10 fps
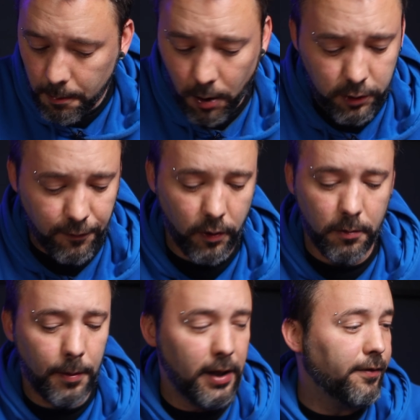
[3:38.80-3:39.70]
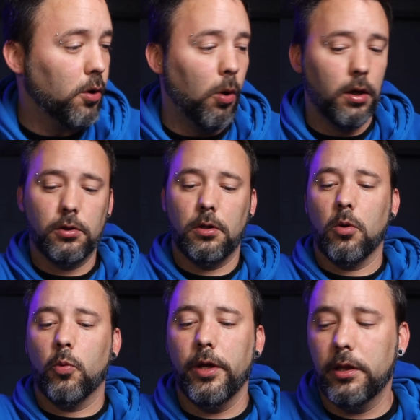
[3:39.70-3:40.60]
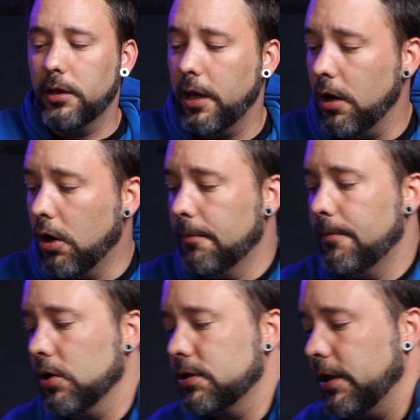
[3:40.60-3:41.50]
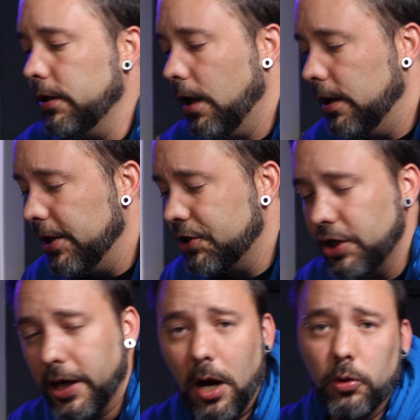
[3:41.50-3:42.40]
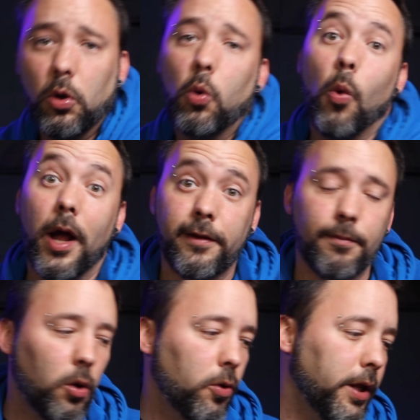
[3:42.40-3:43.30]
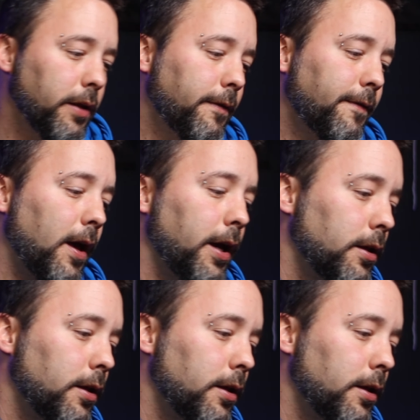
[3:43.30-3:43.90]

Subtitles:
But for the moment, let's go on with the unboxing and let's check out what is more inside.